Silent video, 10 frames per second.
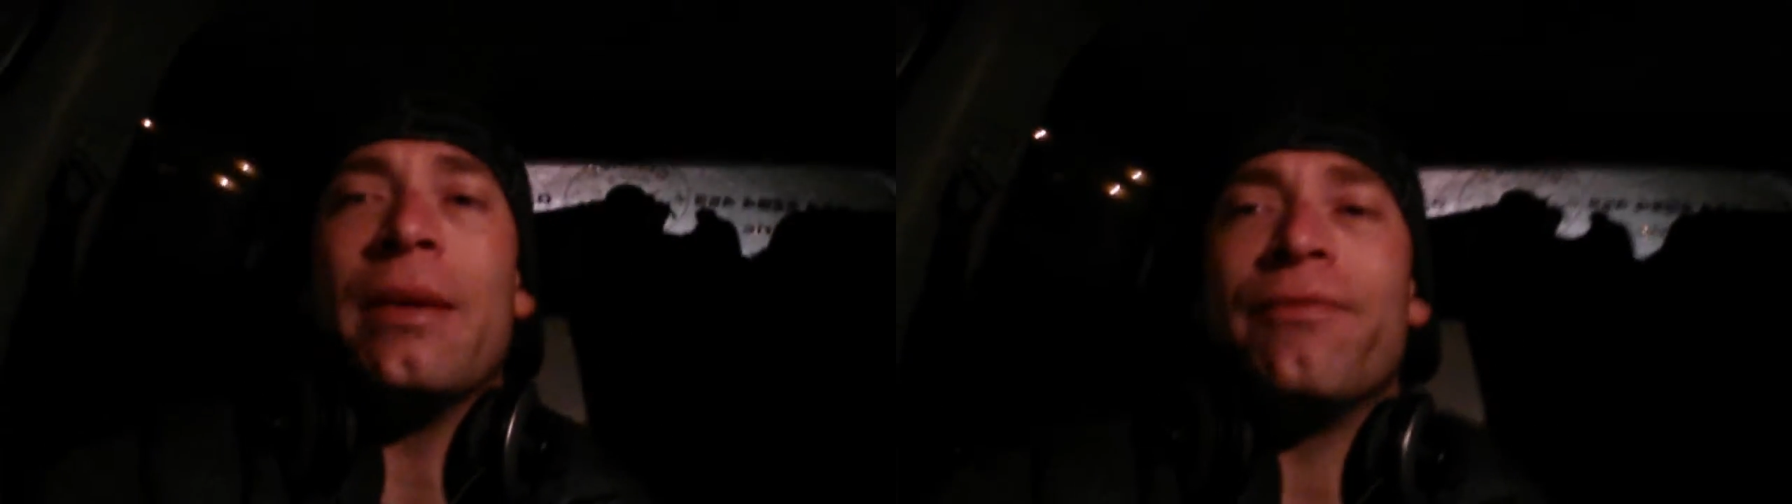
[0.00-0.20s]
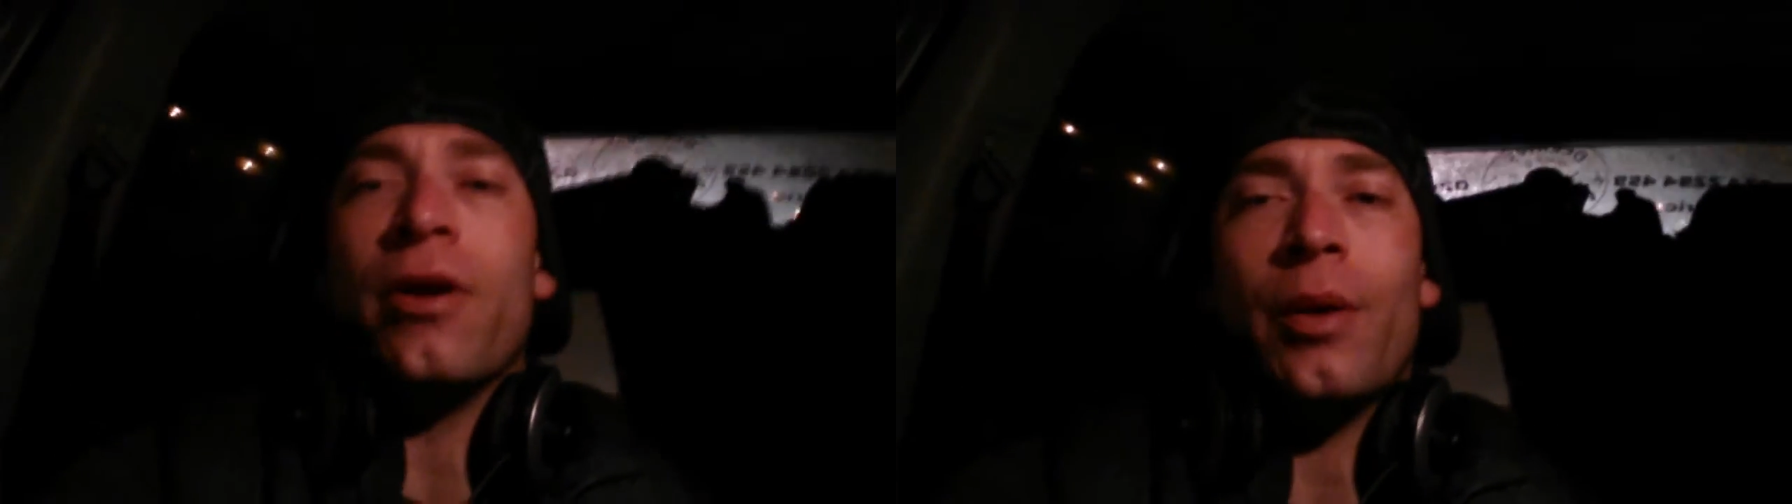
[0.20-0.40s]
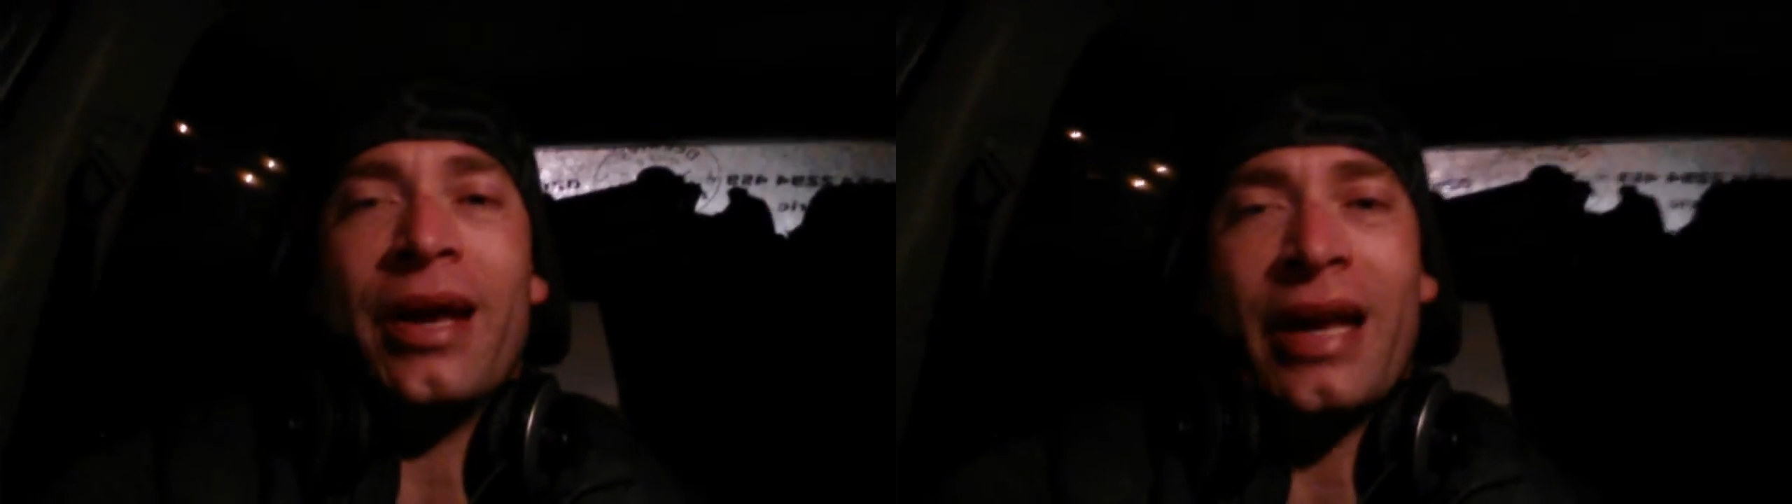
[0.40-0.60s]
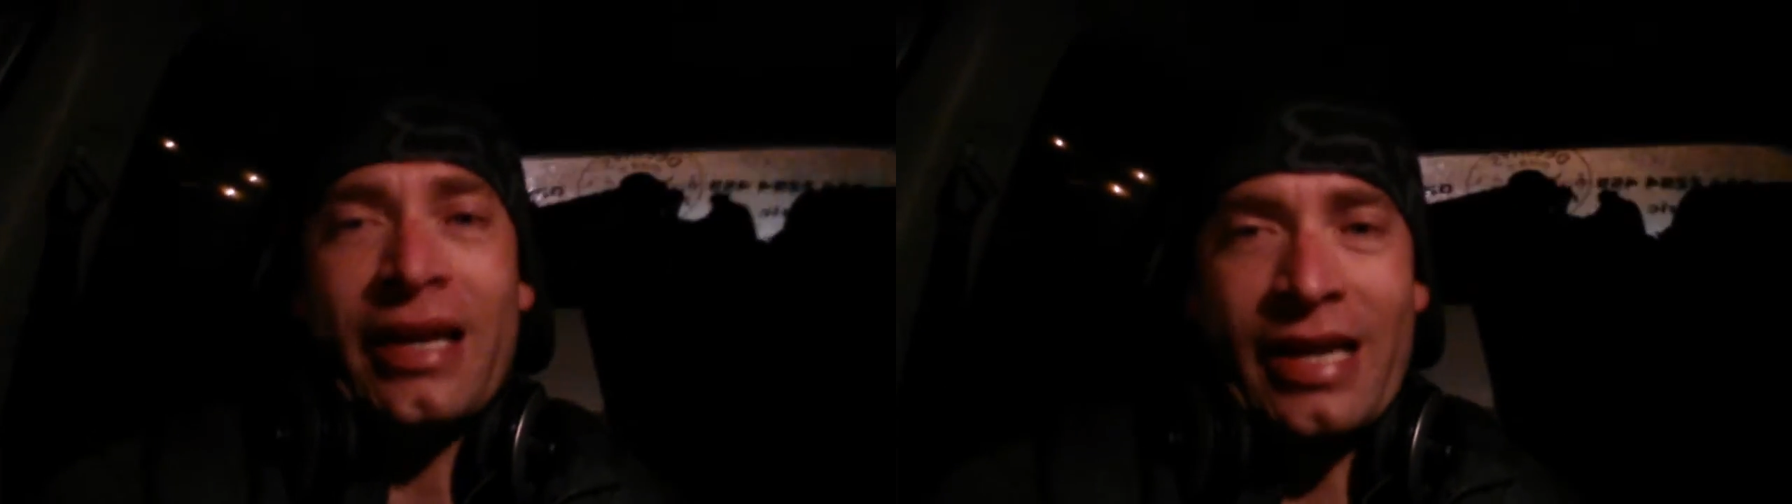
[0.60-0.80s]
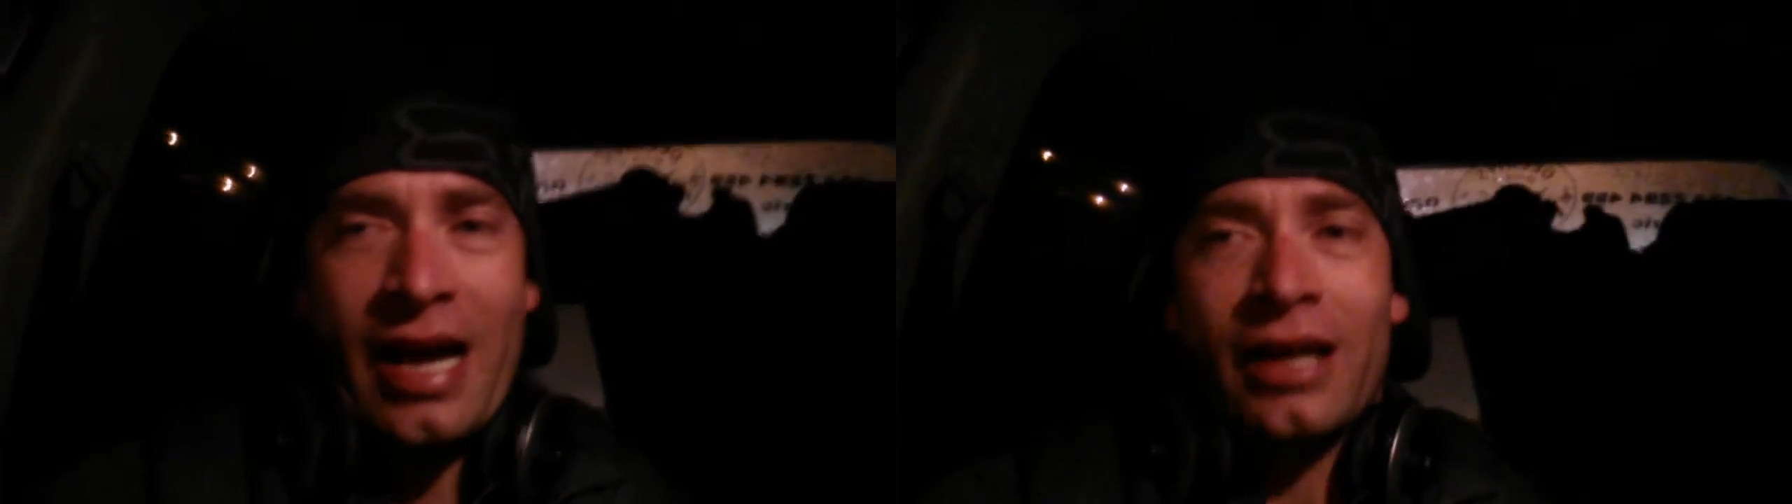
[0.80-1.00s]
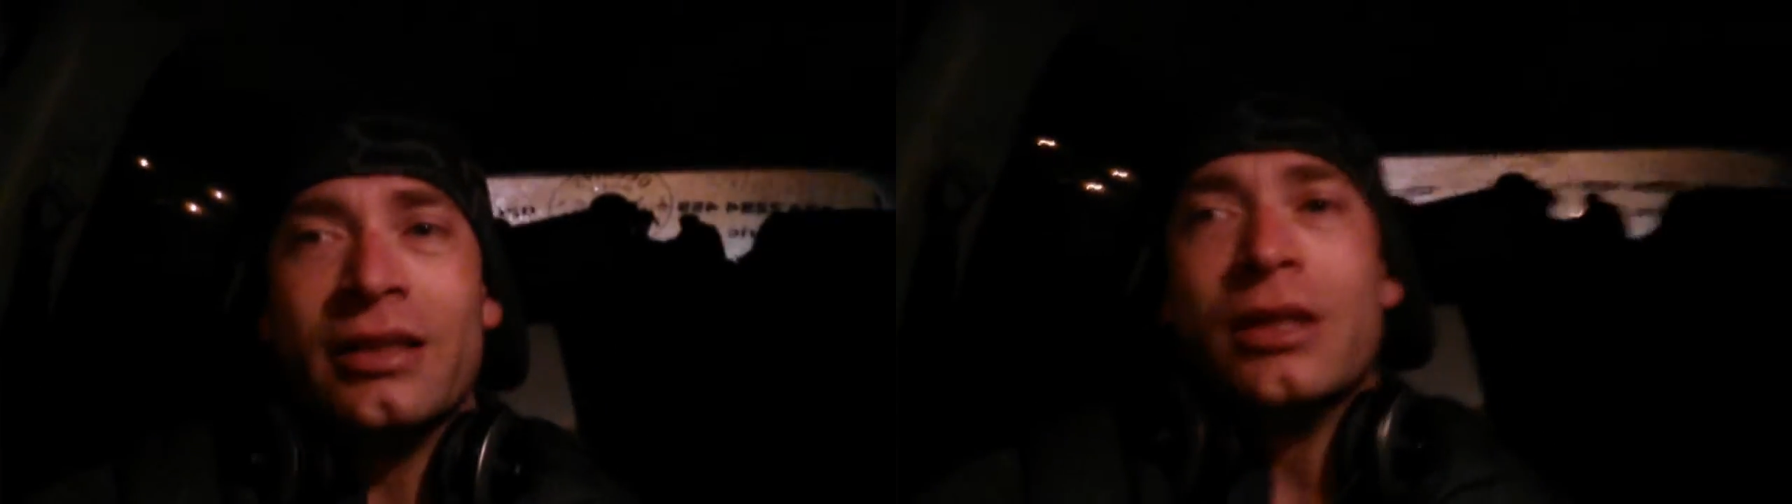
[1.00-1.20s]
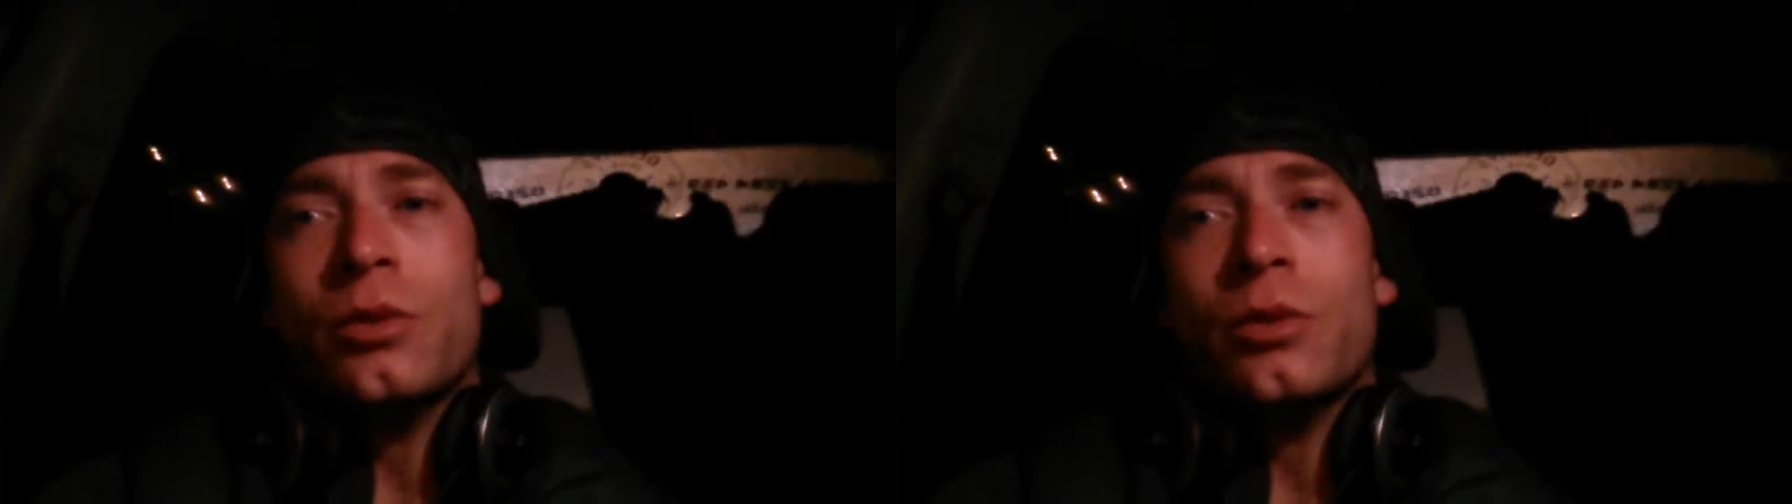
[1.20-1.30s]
keep following and uh,